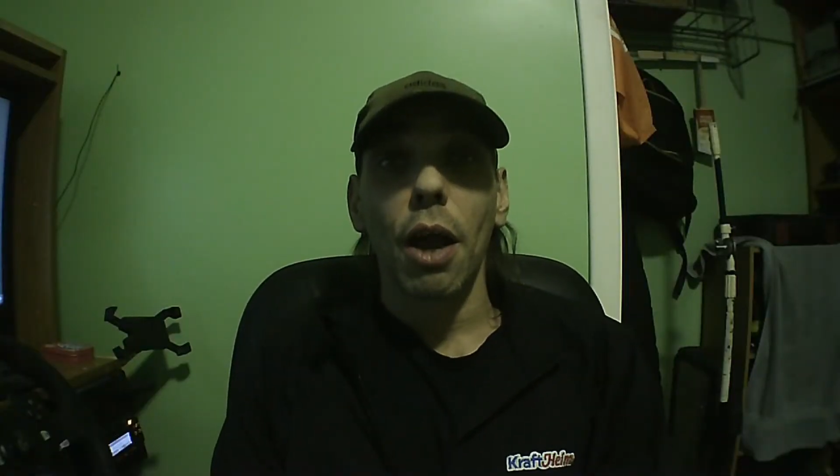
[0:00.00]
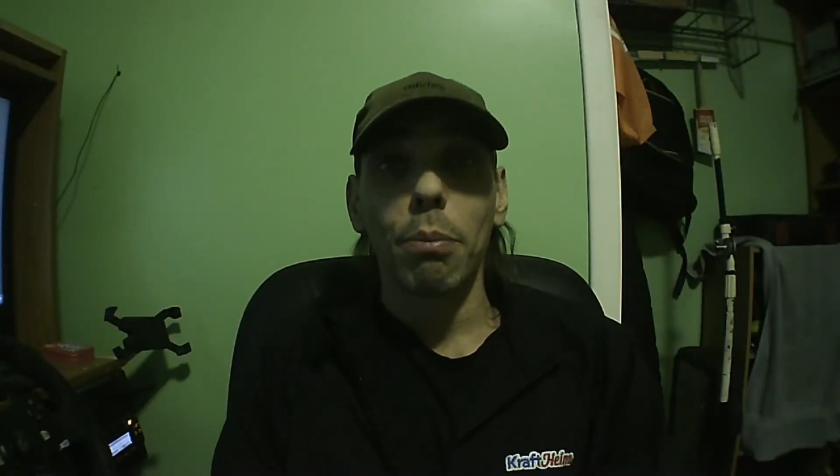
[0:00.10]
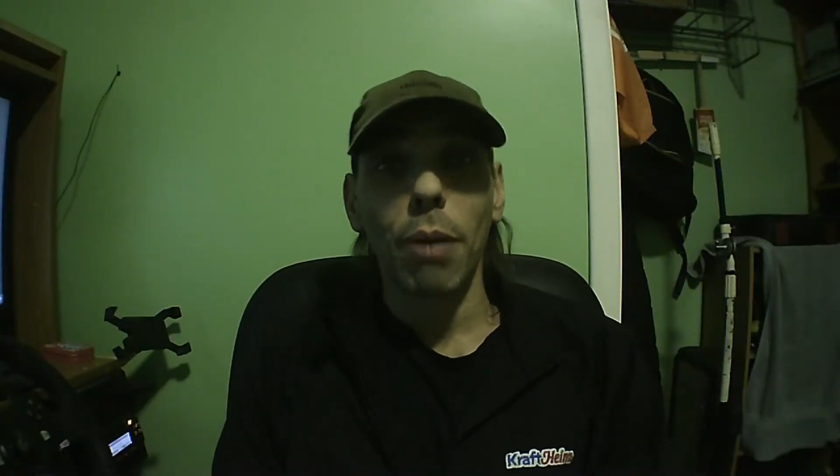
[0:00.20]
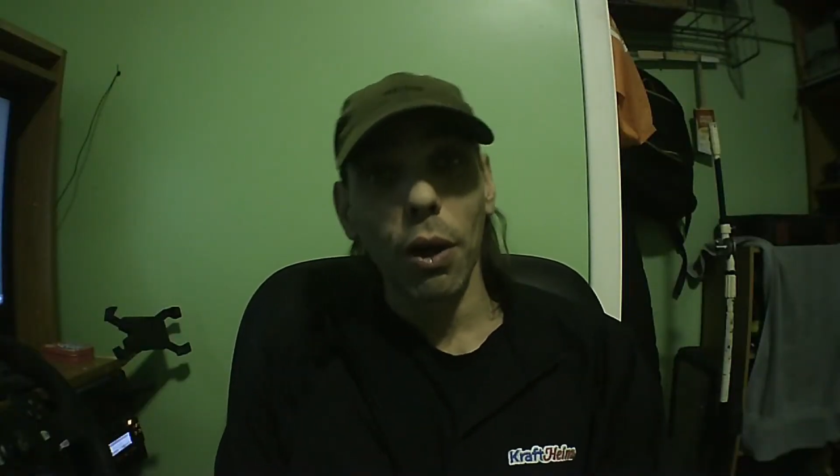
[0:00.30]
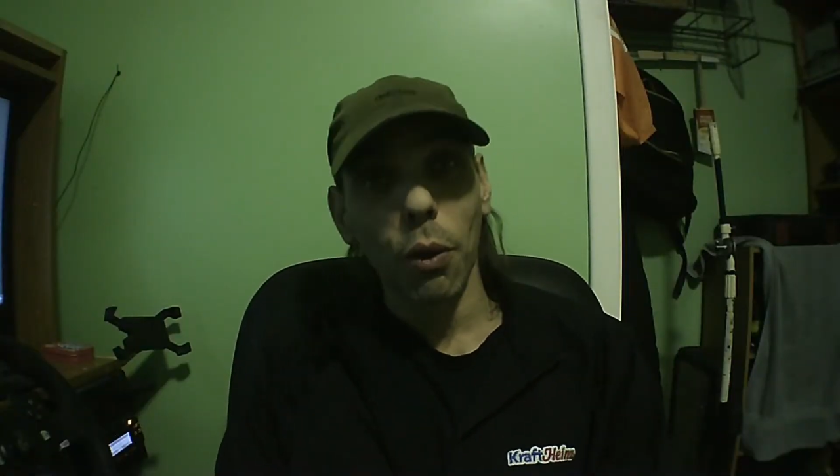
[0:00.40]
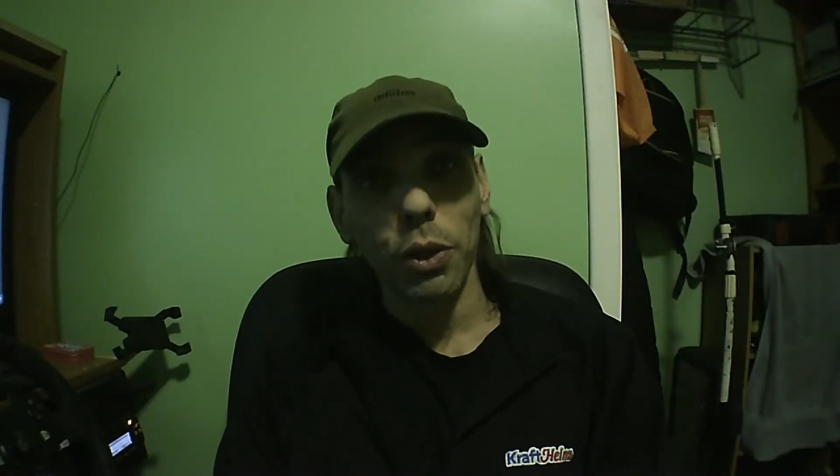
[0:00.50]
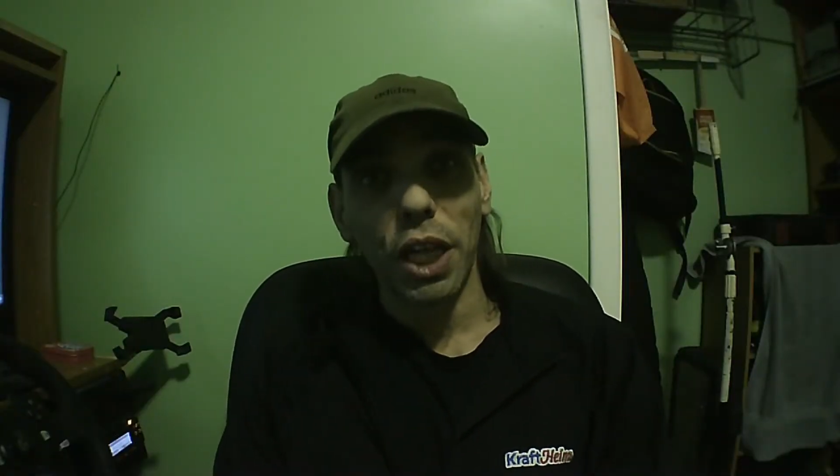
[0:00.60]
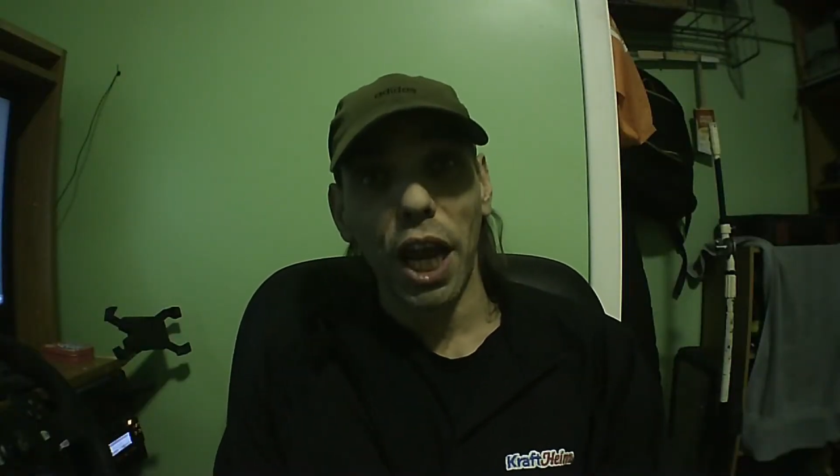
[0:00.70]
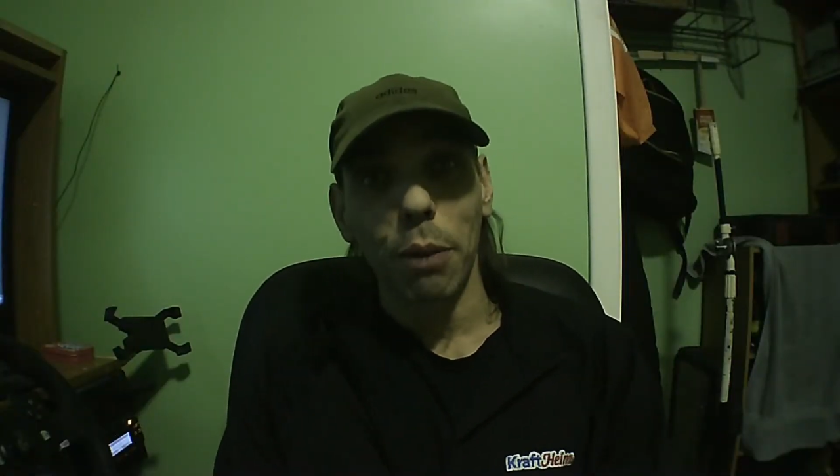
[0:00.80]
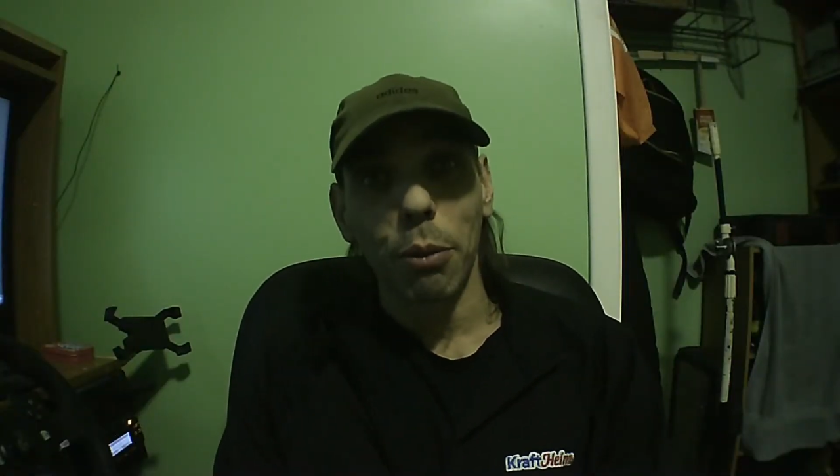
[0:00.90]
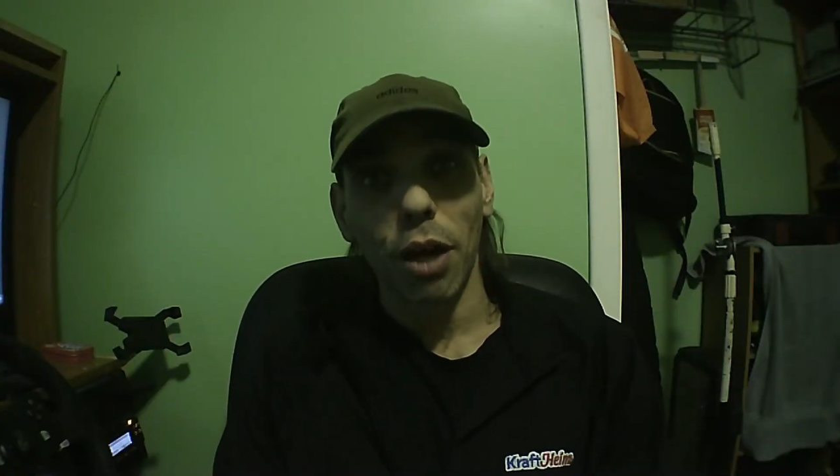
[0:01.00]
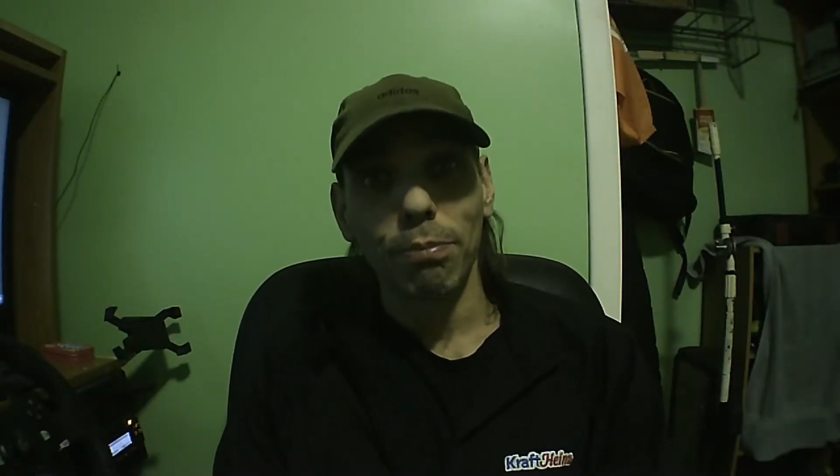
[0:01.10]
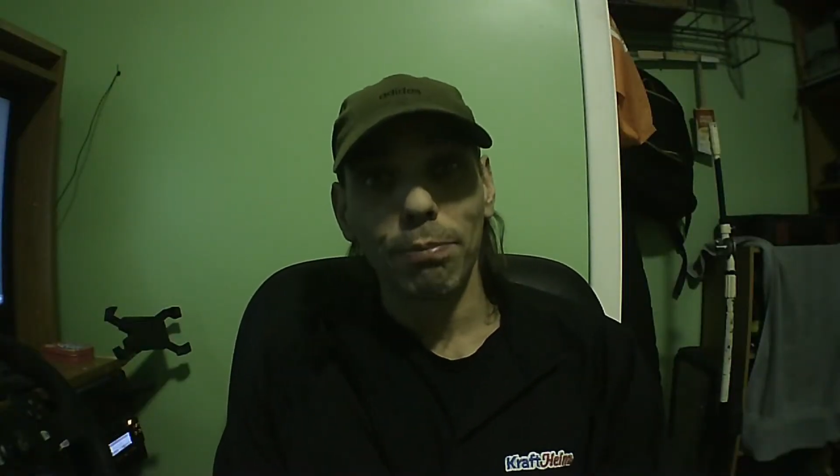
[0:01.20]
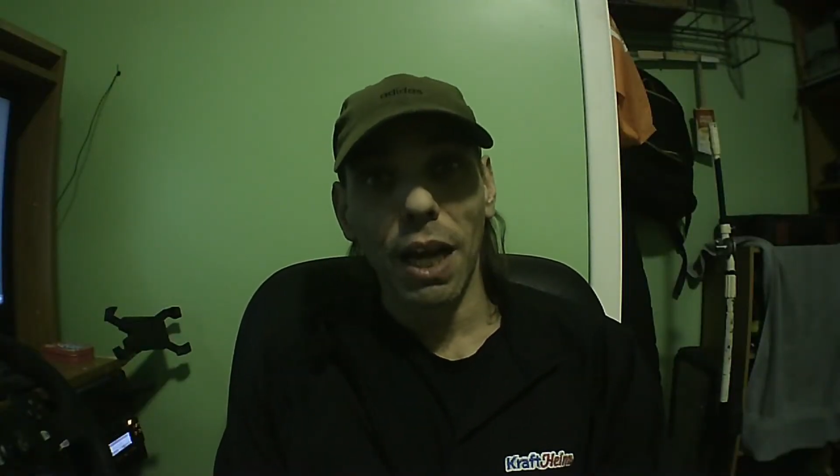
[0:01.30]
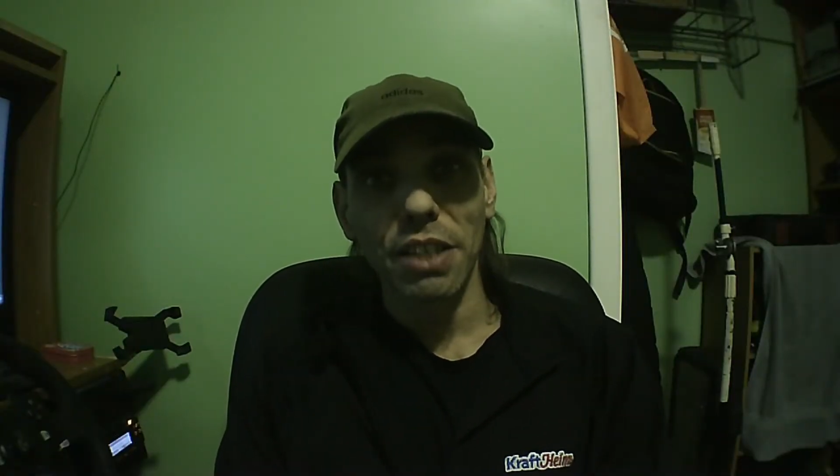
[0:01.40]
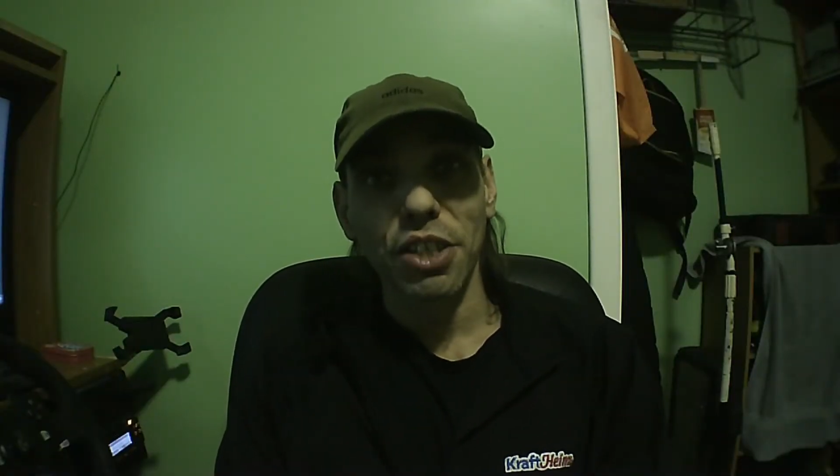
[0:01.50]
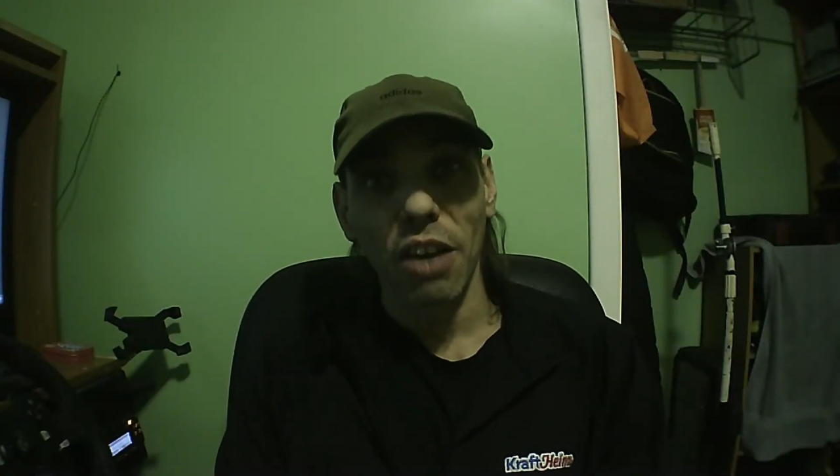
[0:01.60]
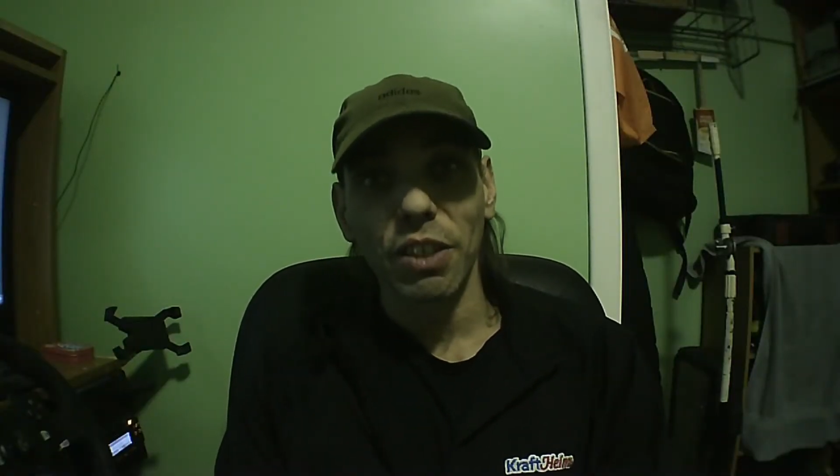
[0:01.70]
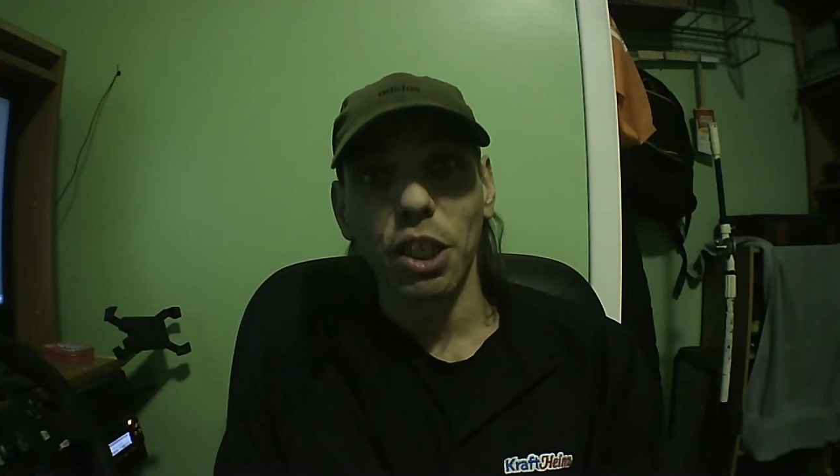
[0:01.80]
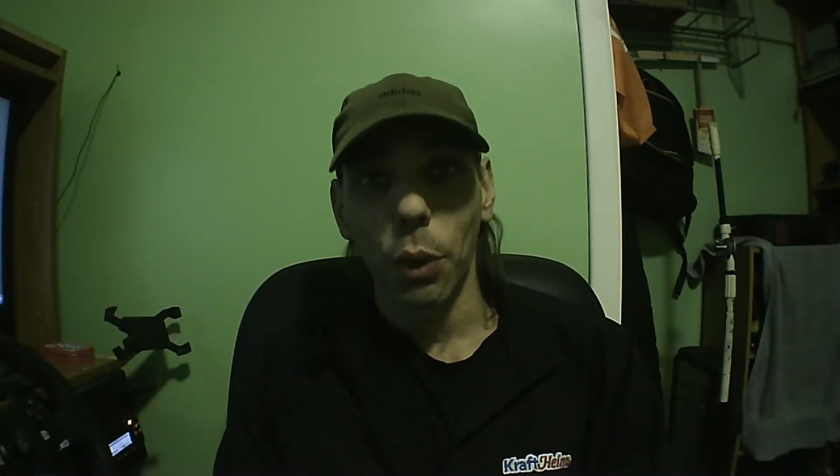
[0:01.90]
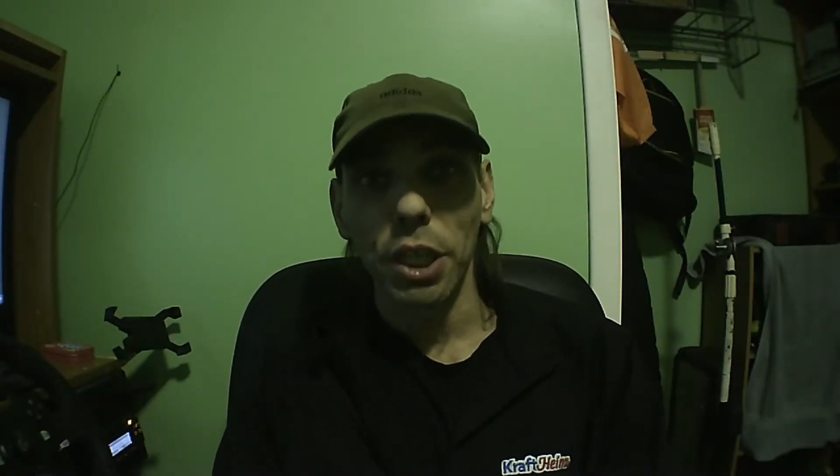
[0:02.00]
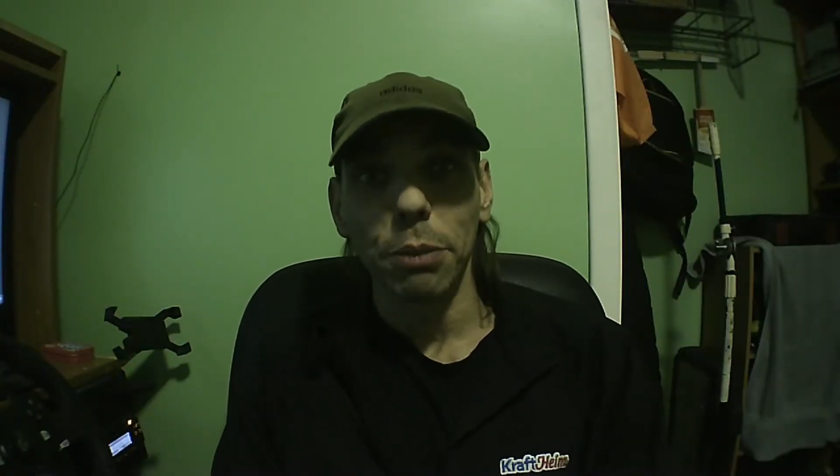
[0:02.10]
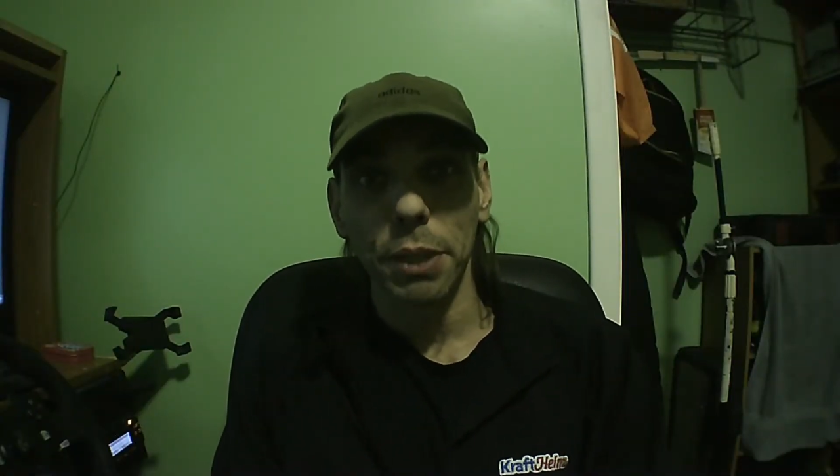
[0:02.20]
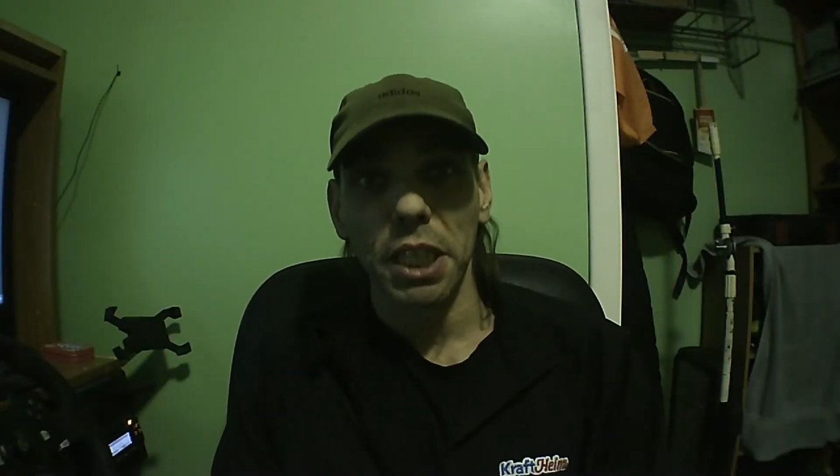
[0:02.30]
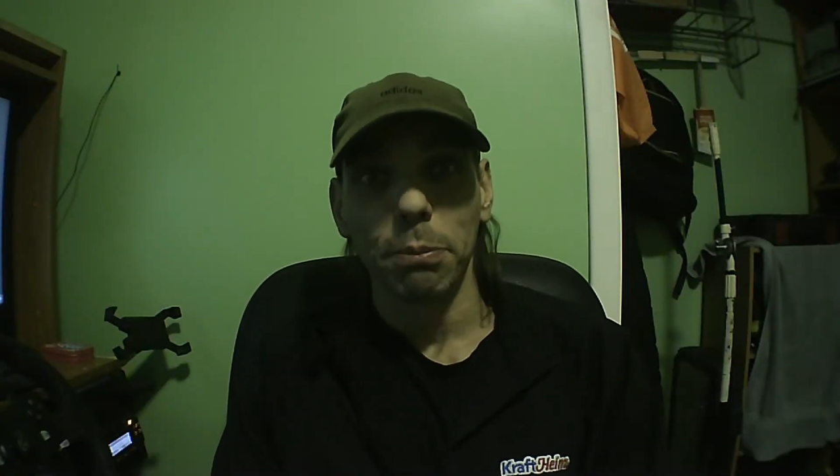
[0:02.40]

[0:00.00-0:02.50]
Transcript: my old camera at 720p.